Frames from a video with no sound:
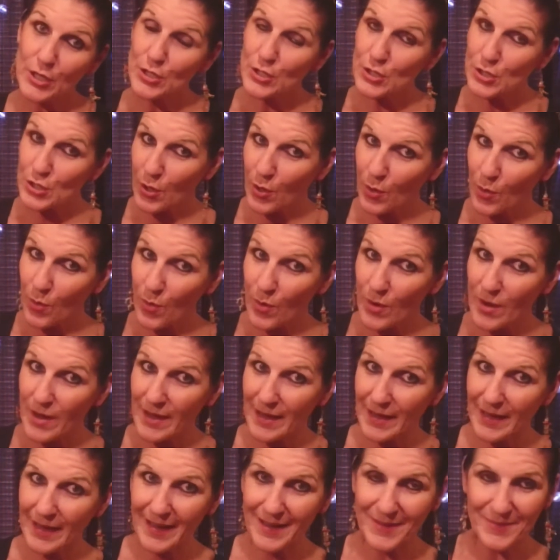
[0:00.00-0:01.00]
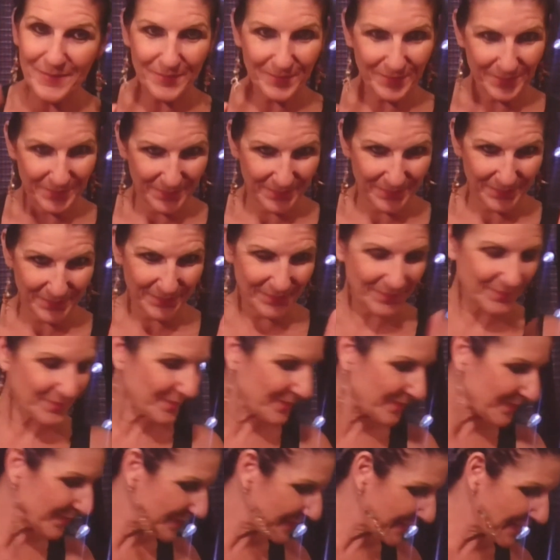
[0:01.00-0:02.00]
toy.
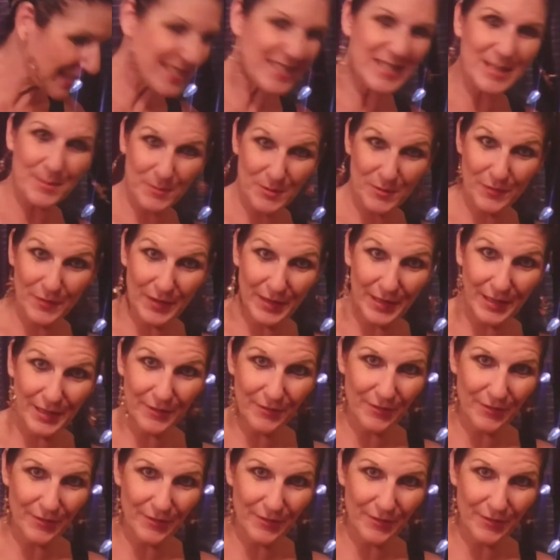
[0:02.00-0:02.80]
Seems fitting,